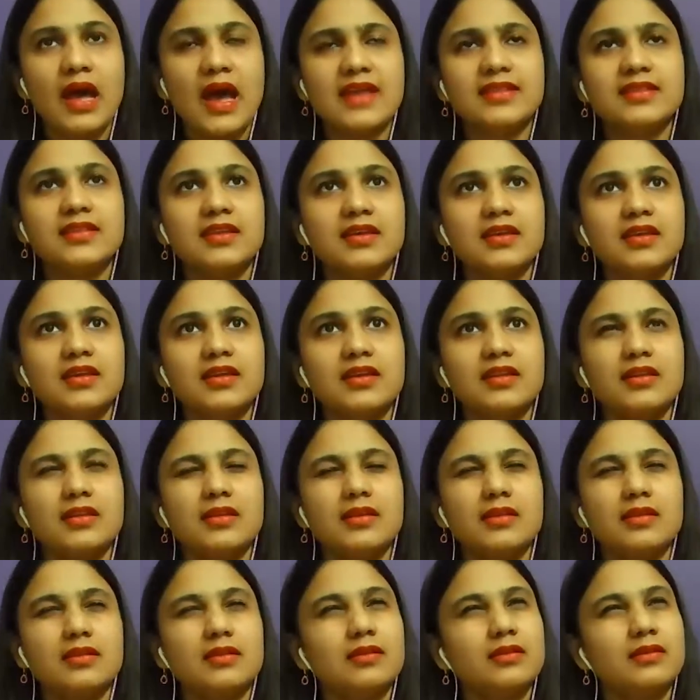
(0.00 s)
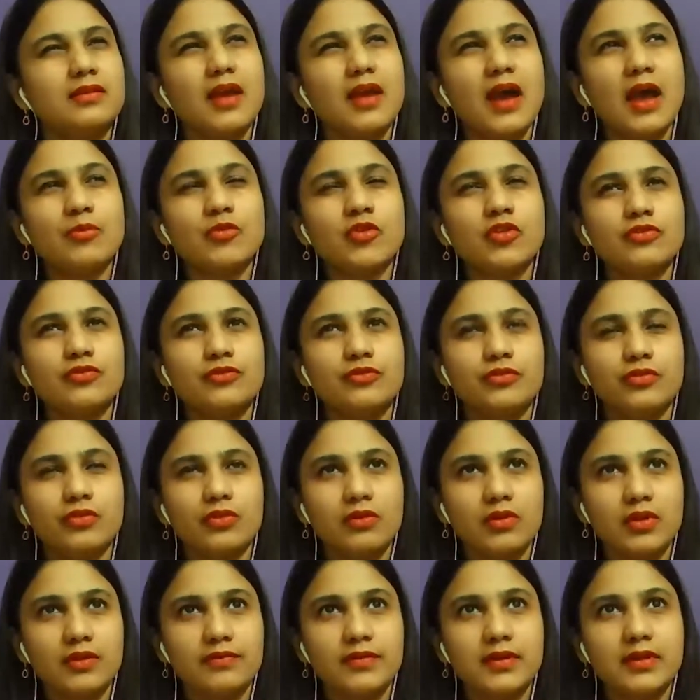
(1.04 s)
I think, I'm not
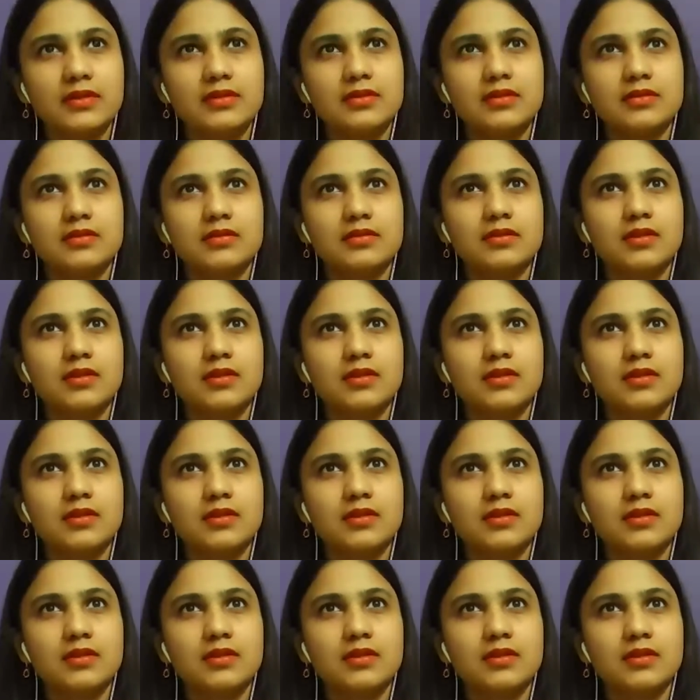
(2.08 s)
sure if it is